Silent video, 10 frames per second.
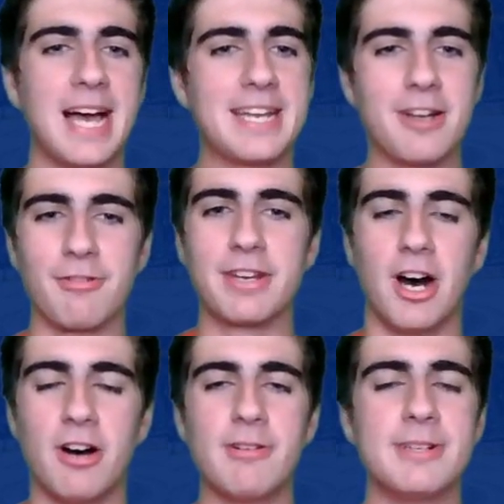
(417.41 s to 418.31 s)
I don't
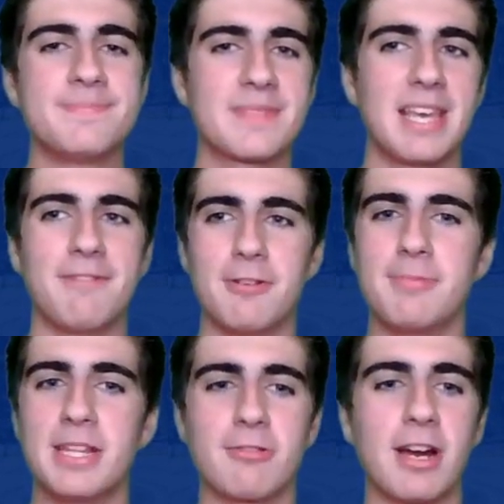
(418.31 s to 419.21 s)
know if it would
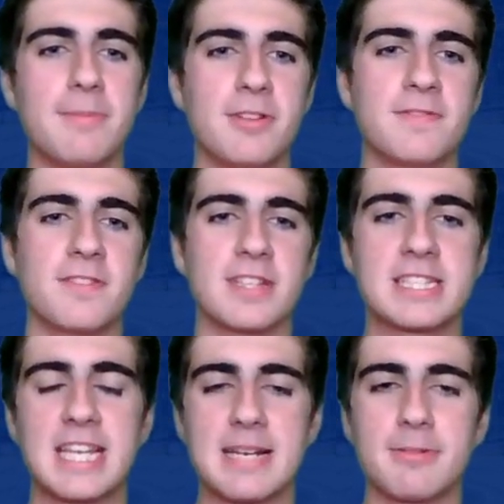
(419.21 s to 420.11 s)
be the right move for the
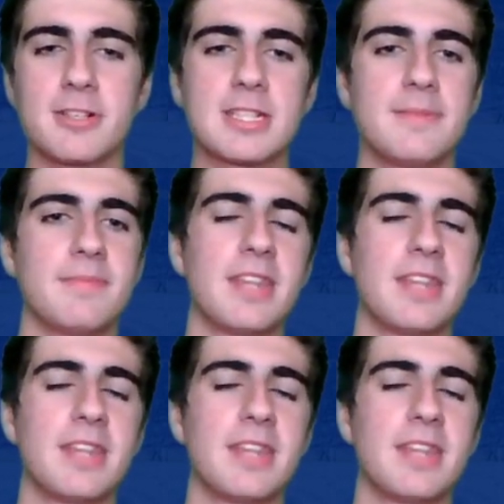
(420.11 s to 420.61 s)
Sabres.